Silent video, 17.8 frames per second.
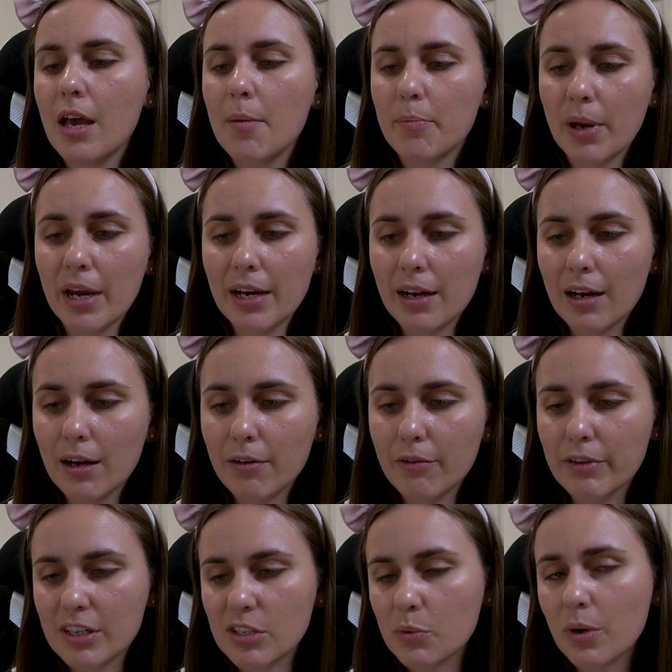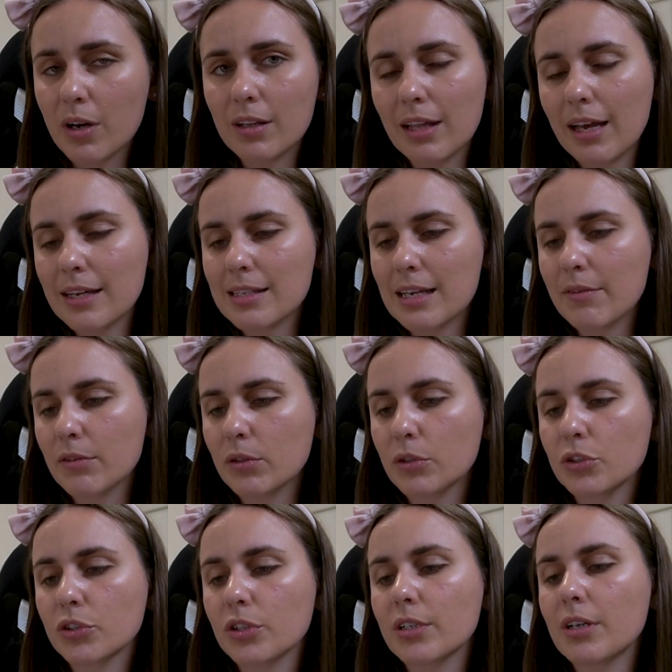Pidove as well has
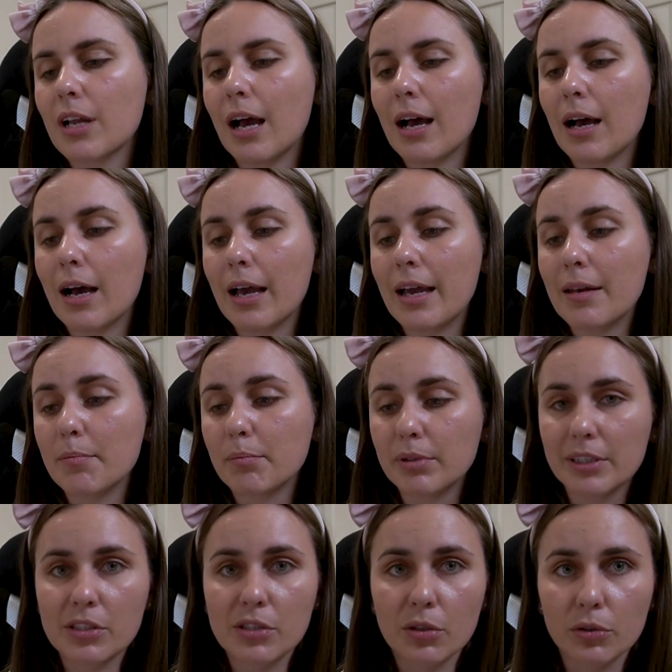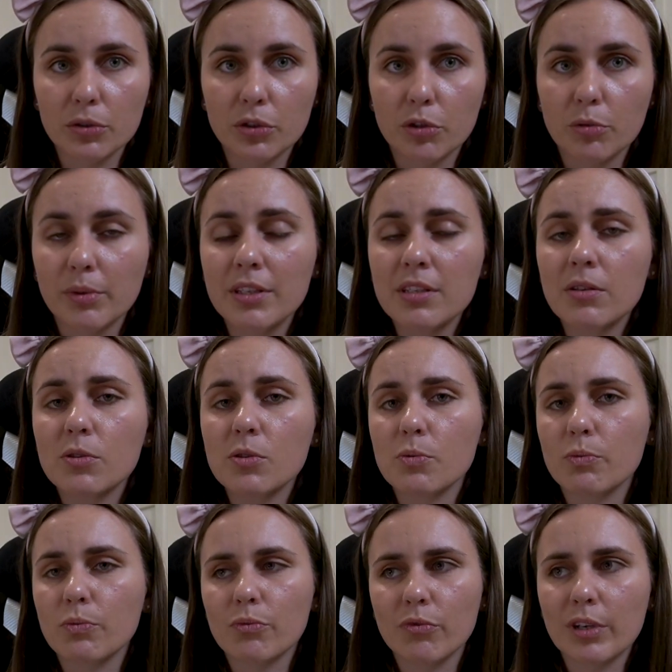evolution, and Blitzle too. Blitzle is
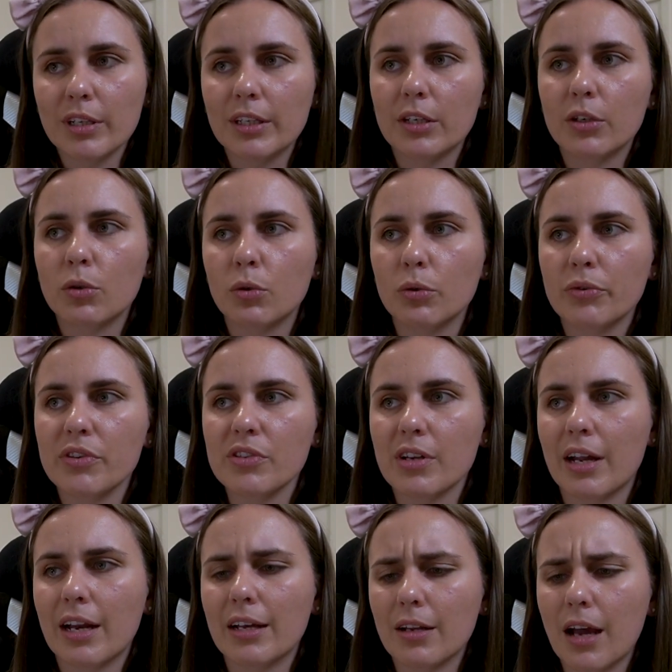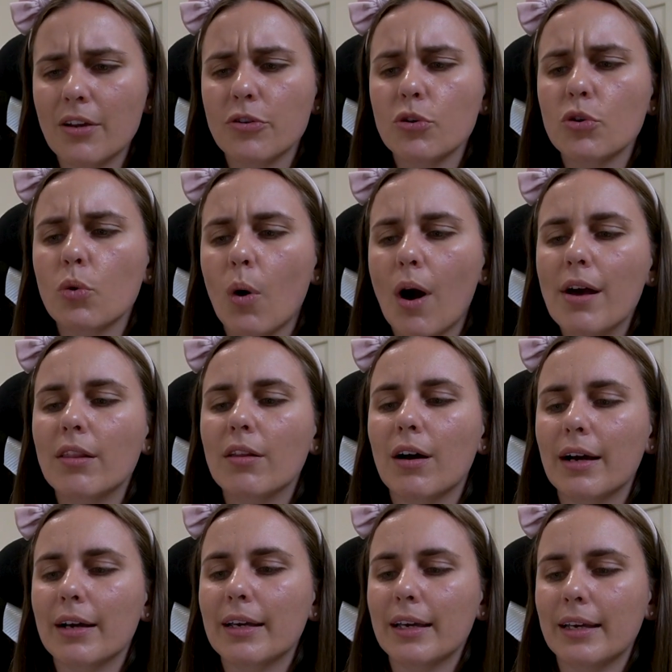really cool design. I do quite
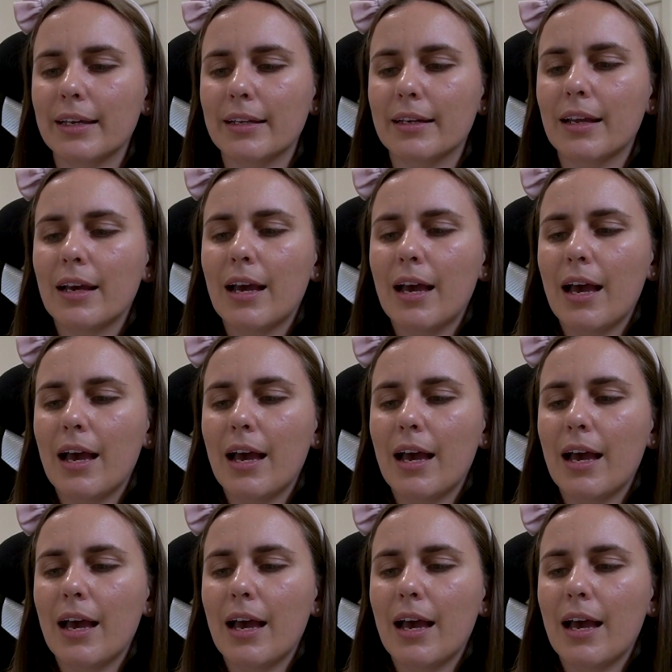like it.